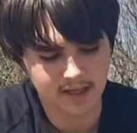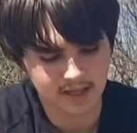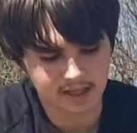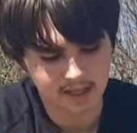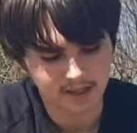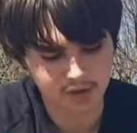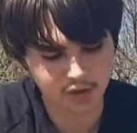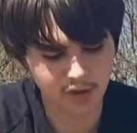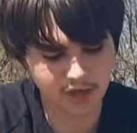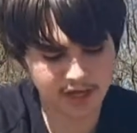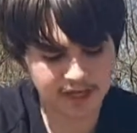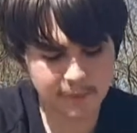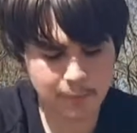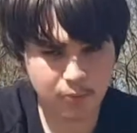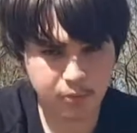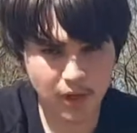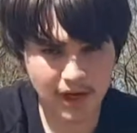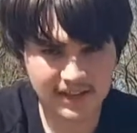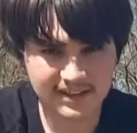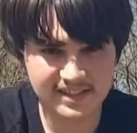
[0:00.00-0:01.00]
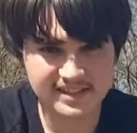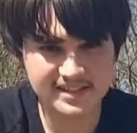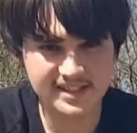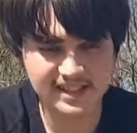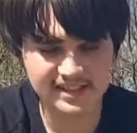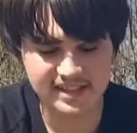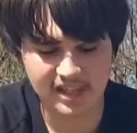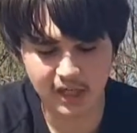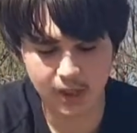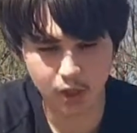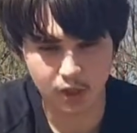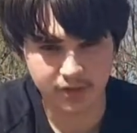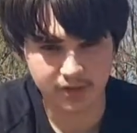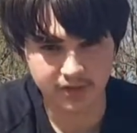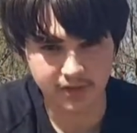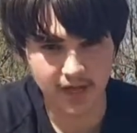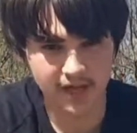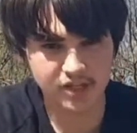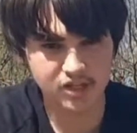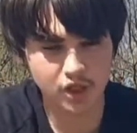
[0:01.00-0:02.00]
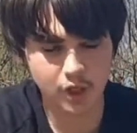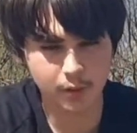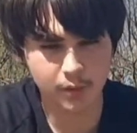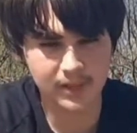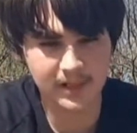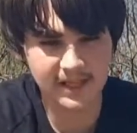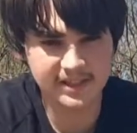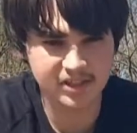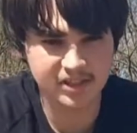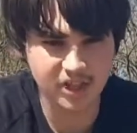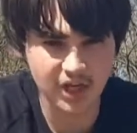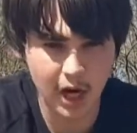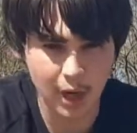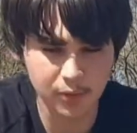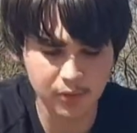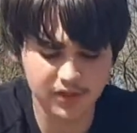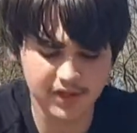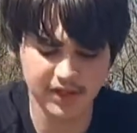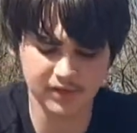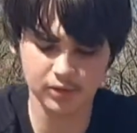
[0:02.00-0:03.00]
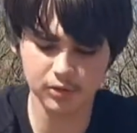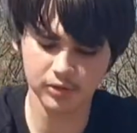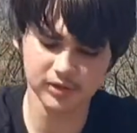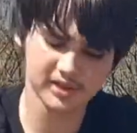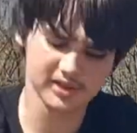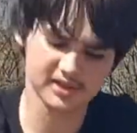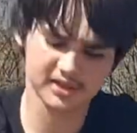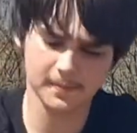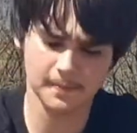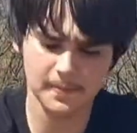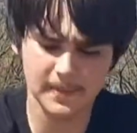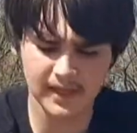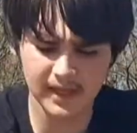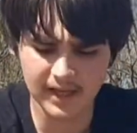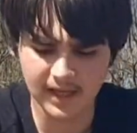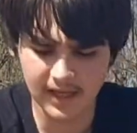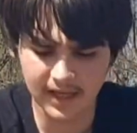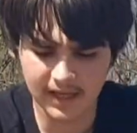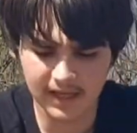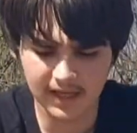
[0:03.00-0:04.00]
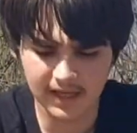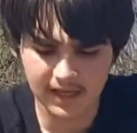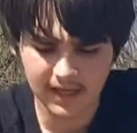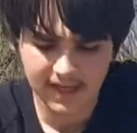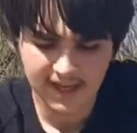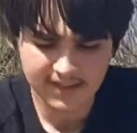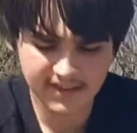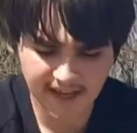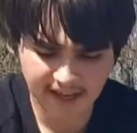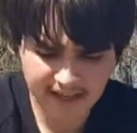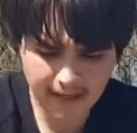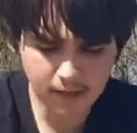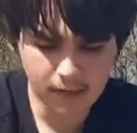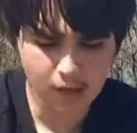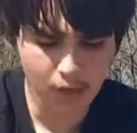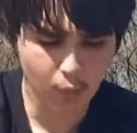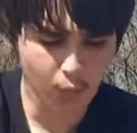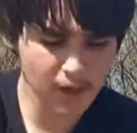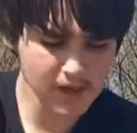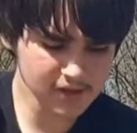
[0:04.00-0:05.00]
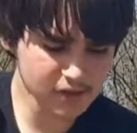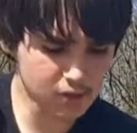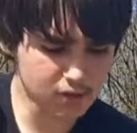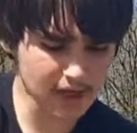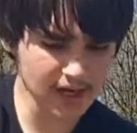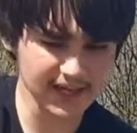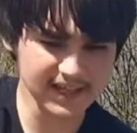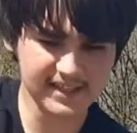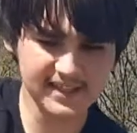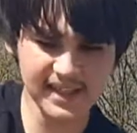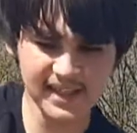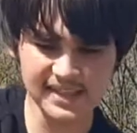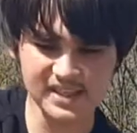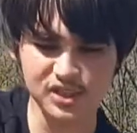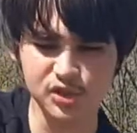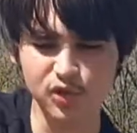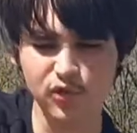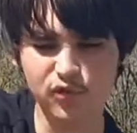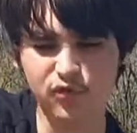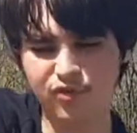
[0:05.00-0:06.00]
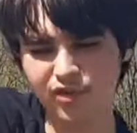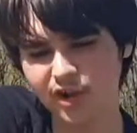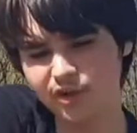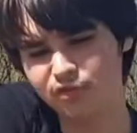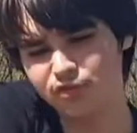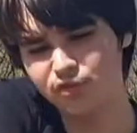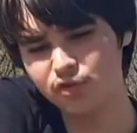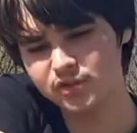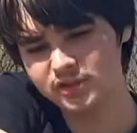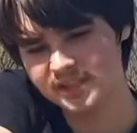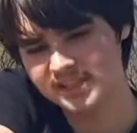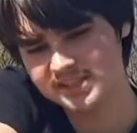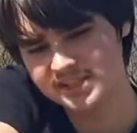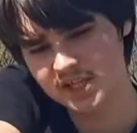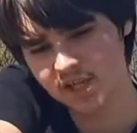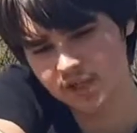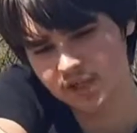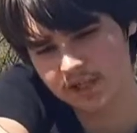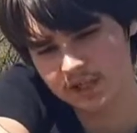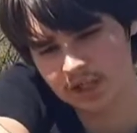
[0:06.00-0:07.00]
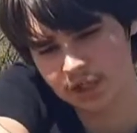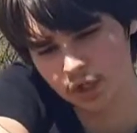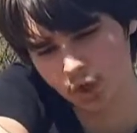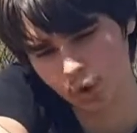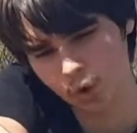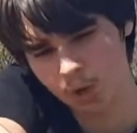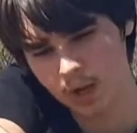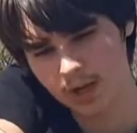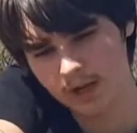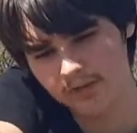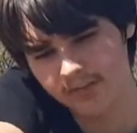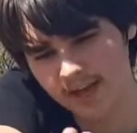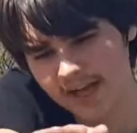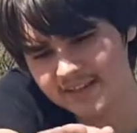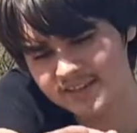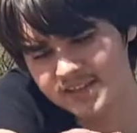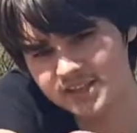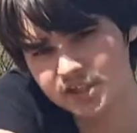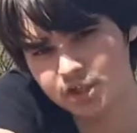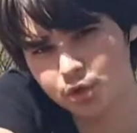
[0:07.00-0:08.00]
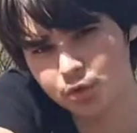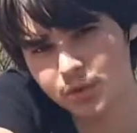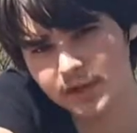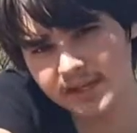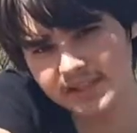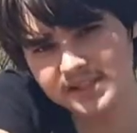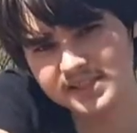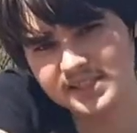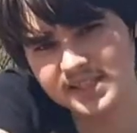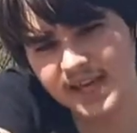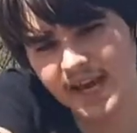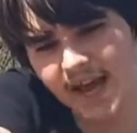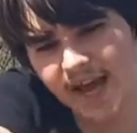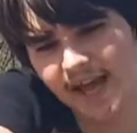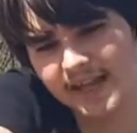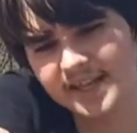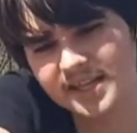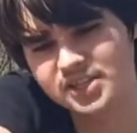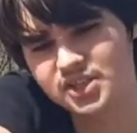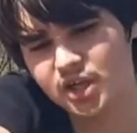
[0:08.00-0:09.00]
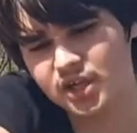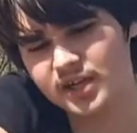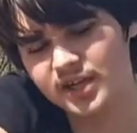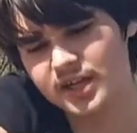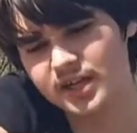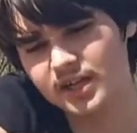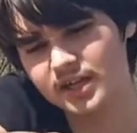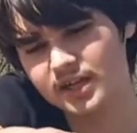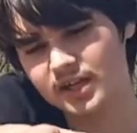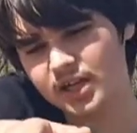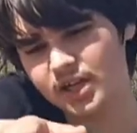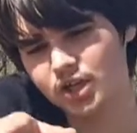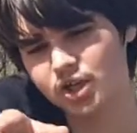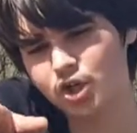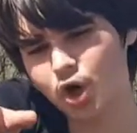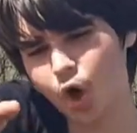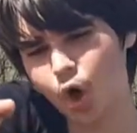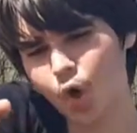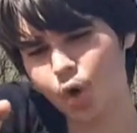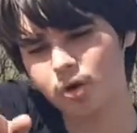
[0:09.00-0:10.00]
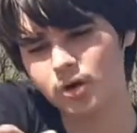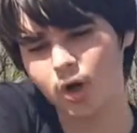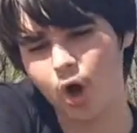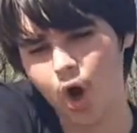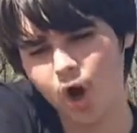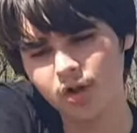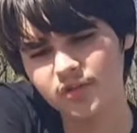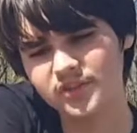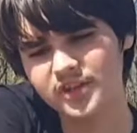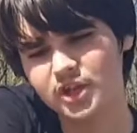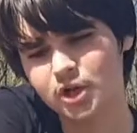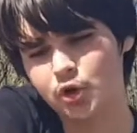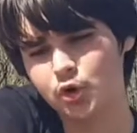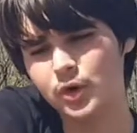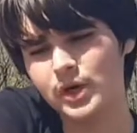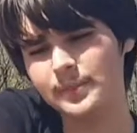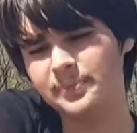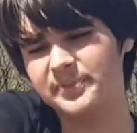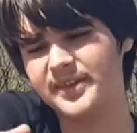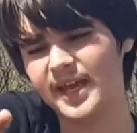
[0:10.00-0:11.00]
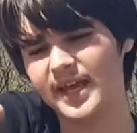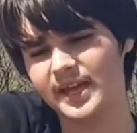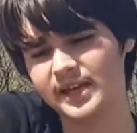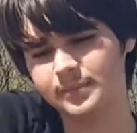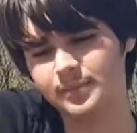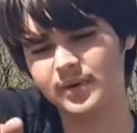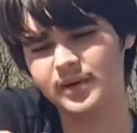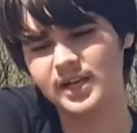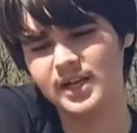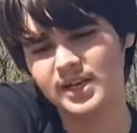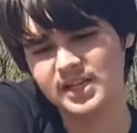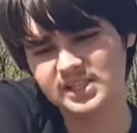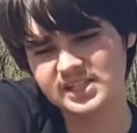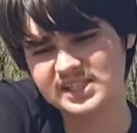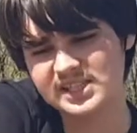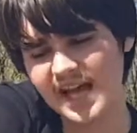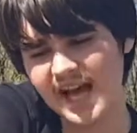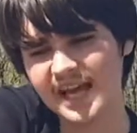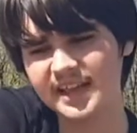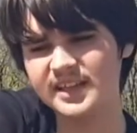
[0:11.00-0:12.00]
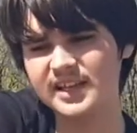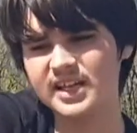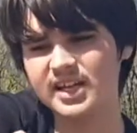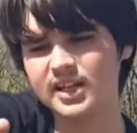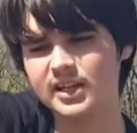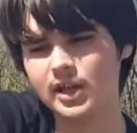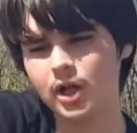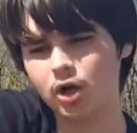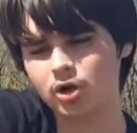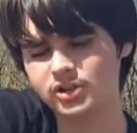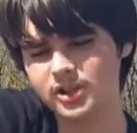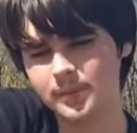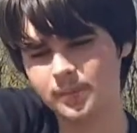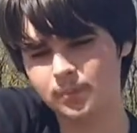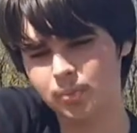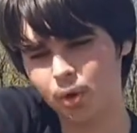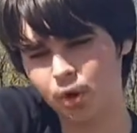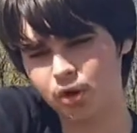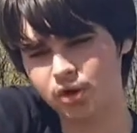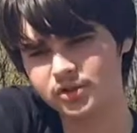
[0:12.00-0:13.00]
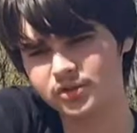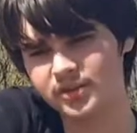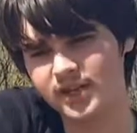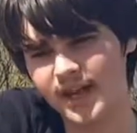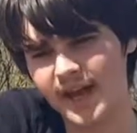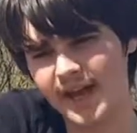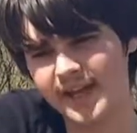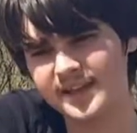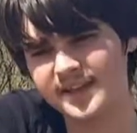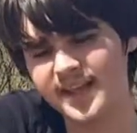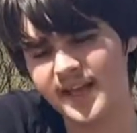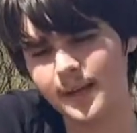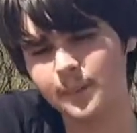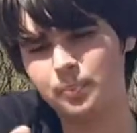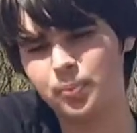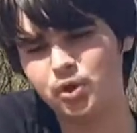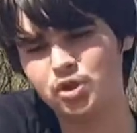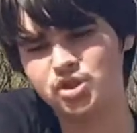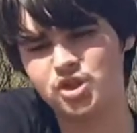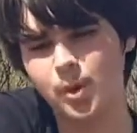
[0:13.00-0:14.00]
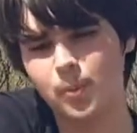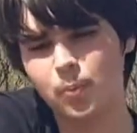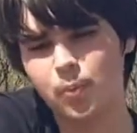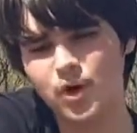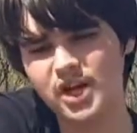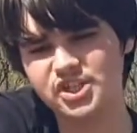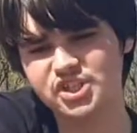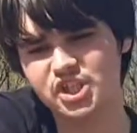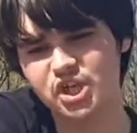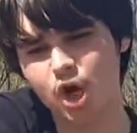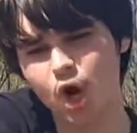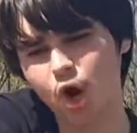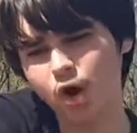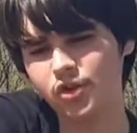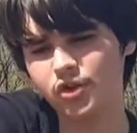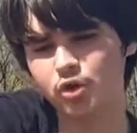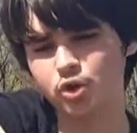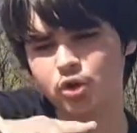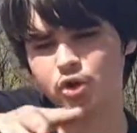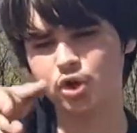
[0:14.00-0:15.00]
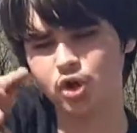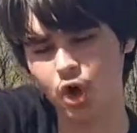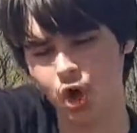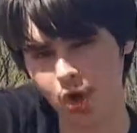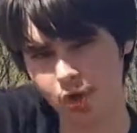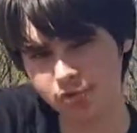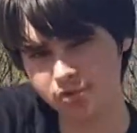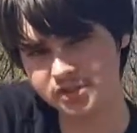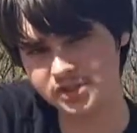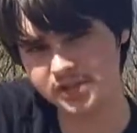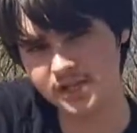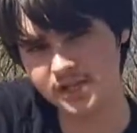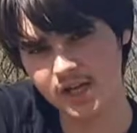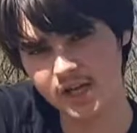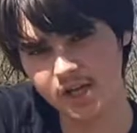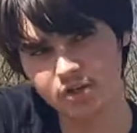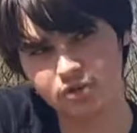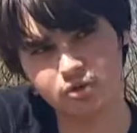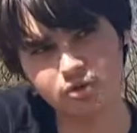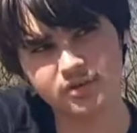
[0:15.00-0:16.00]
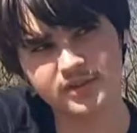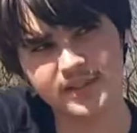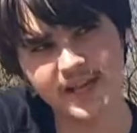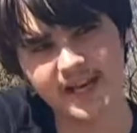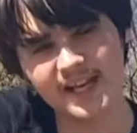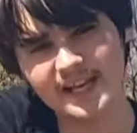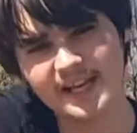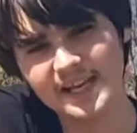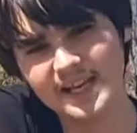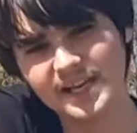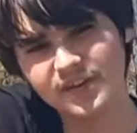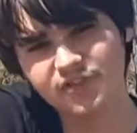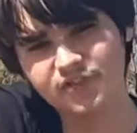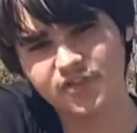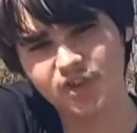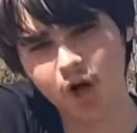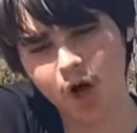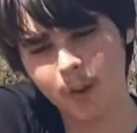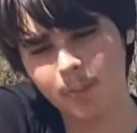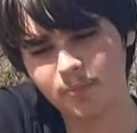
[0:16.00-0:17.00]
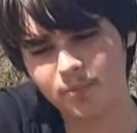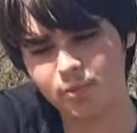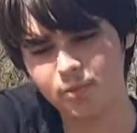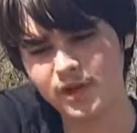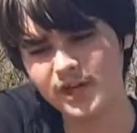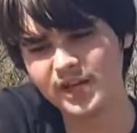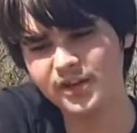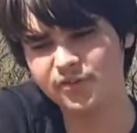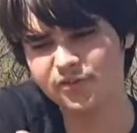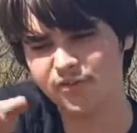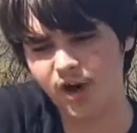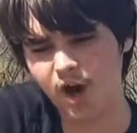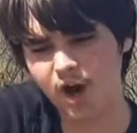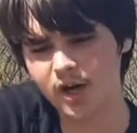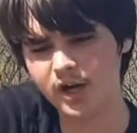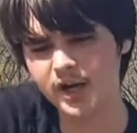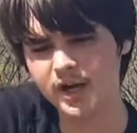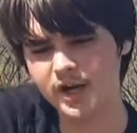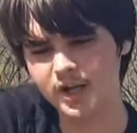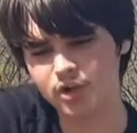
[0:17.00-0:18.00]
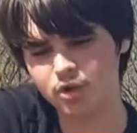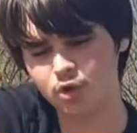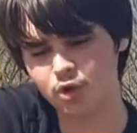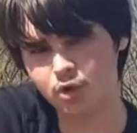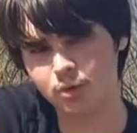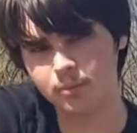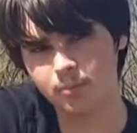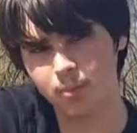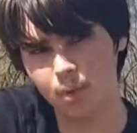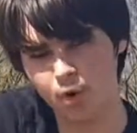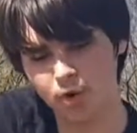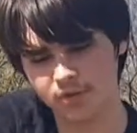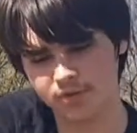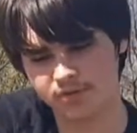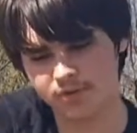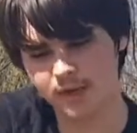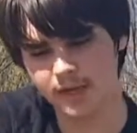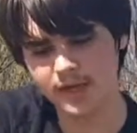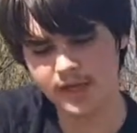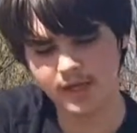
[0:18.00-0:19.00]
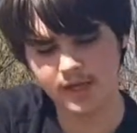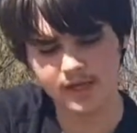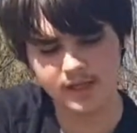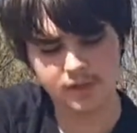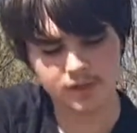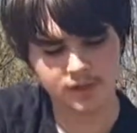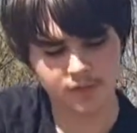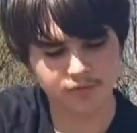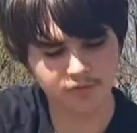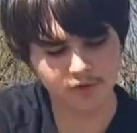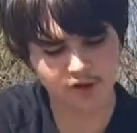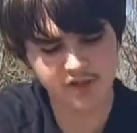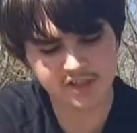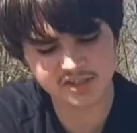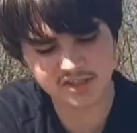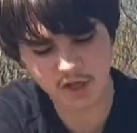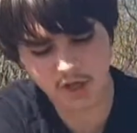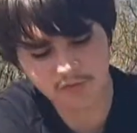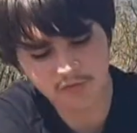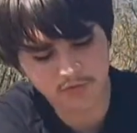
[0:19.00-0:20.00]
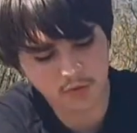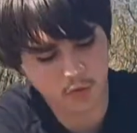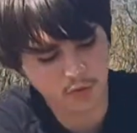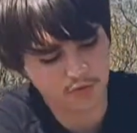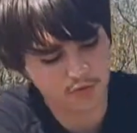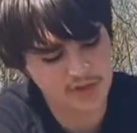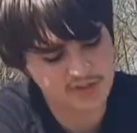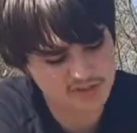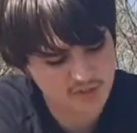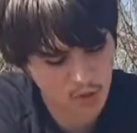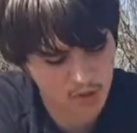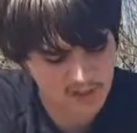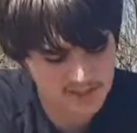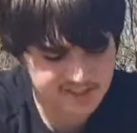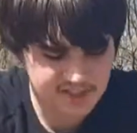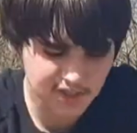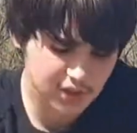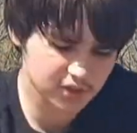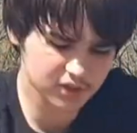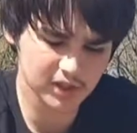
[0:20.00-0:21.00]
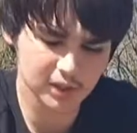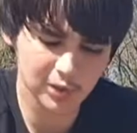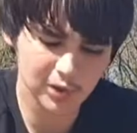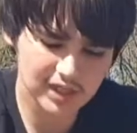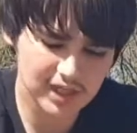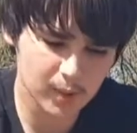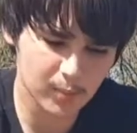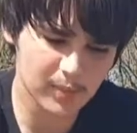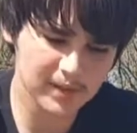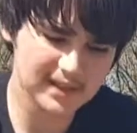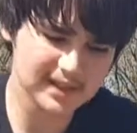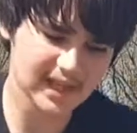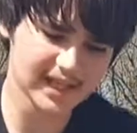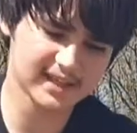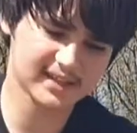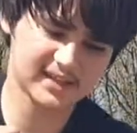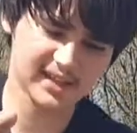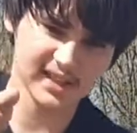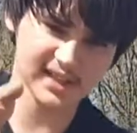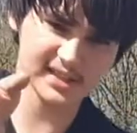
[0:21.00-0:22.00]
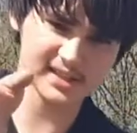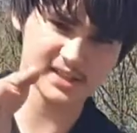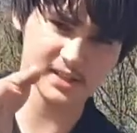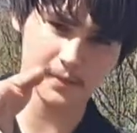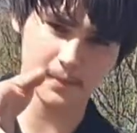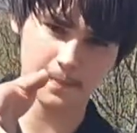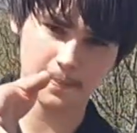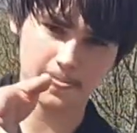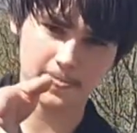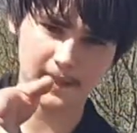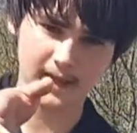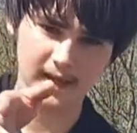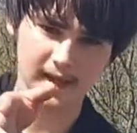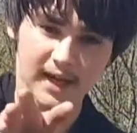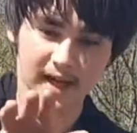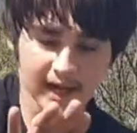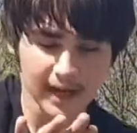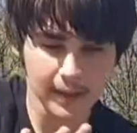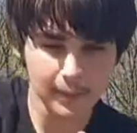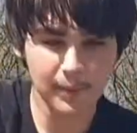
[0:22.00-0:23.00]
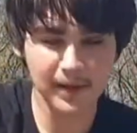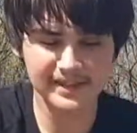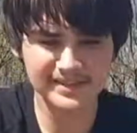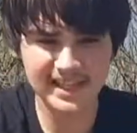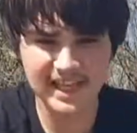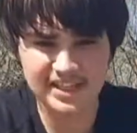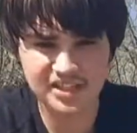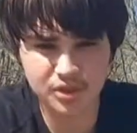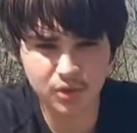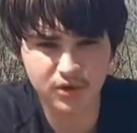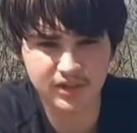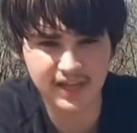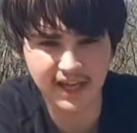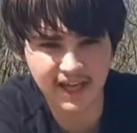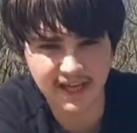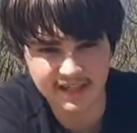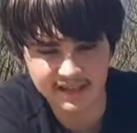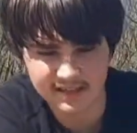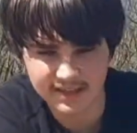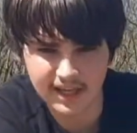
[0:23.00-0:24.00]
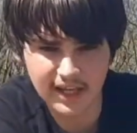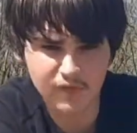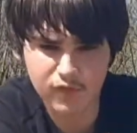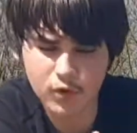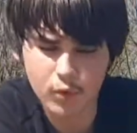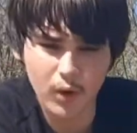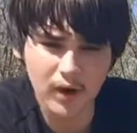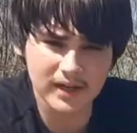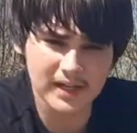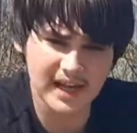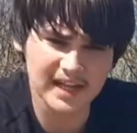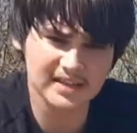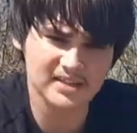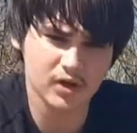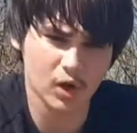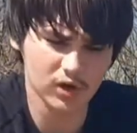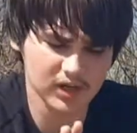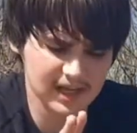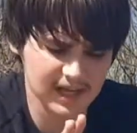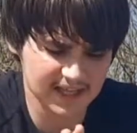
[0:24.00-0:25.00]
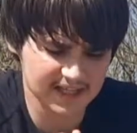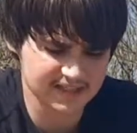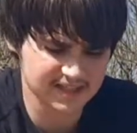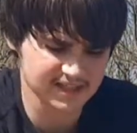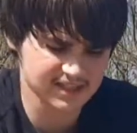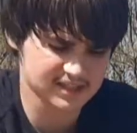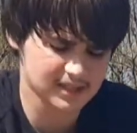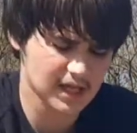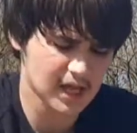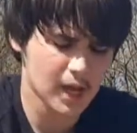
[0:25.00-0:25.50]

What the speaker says: You gotta practice this a lot. I'll show you later how you can do this. Then when you're like this, your front foot is gonna go 90 degrees and it's gonna go on the grip tape, sliding along the board, and then put some pressure on your nose to then lift up really far your board. First off, your first Ollies are gonna look a bit like this, and that's okay. Everyone has Ollie like this.